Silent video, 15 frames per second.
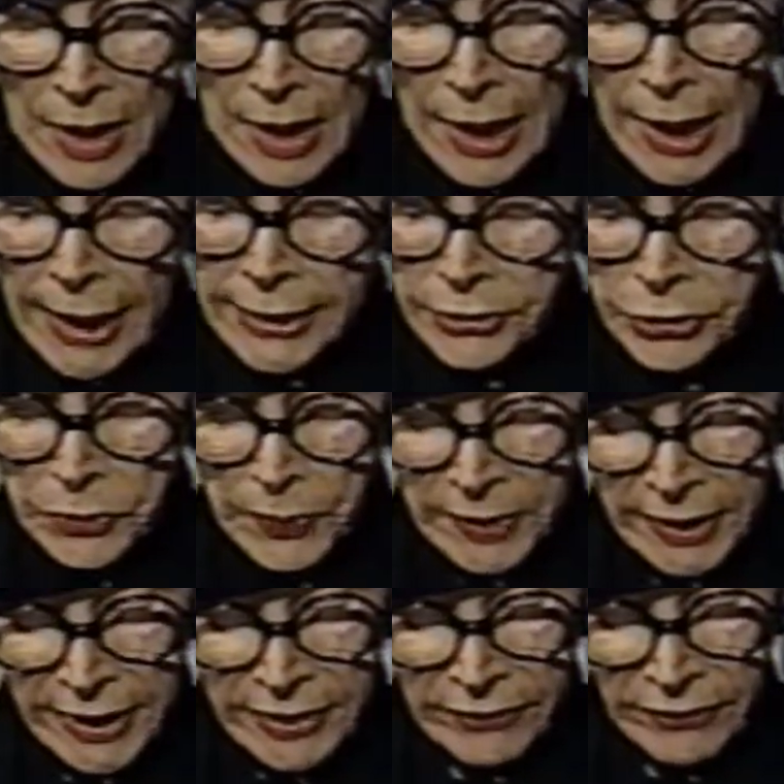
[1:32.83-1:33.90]
I do
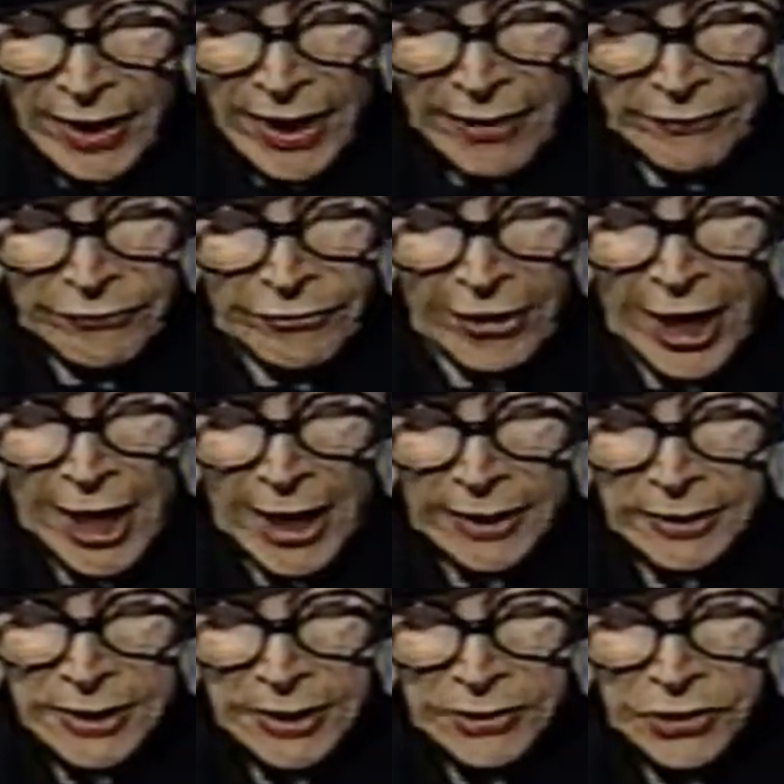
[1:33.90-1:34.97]
believe that
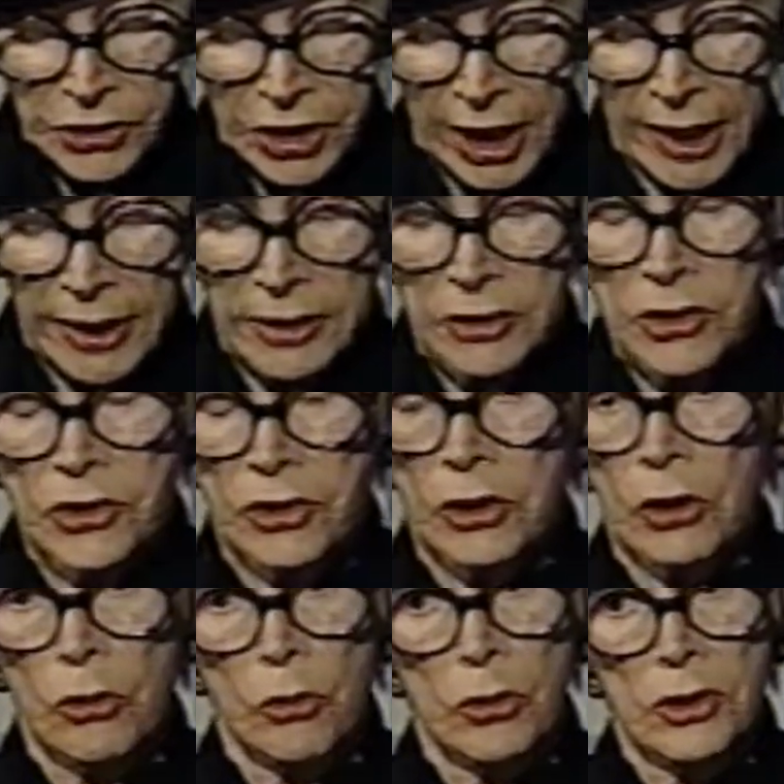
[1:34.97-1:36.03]
fact changed the
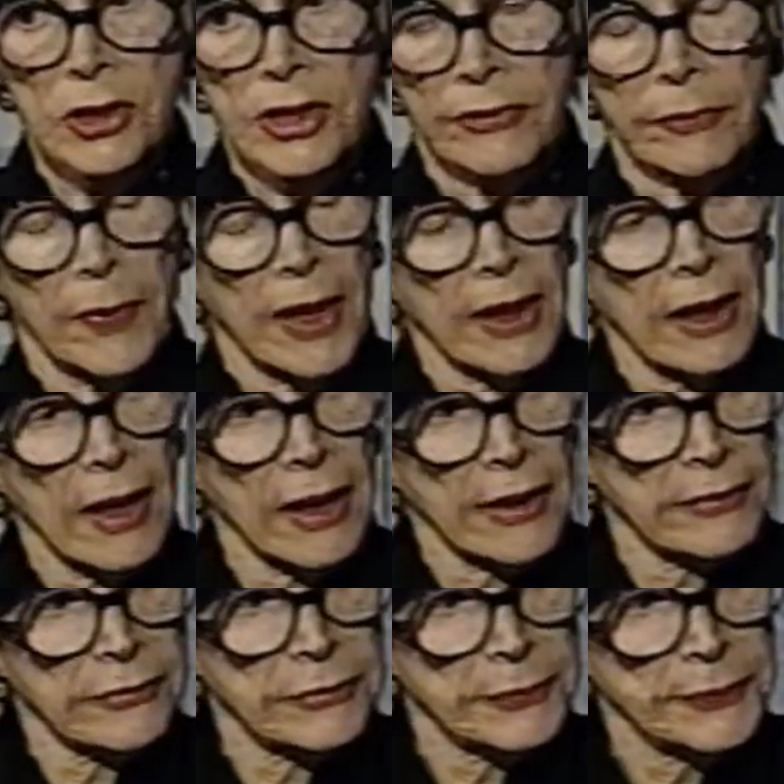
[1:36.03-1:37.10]
course of my life.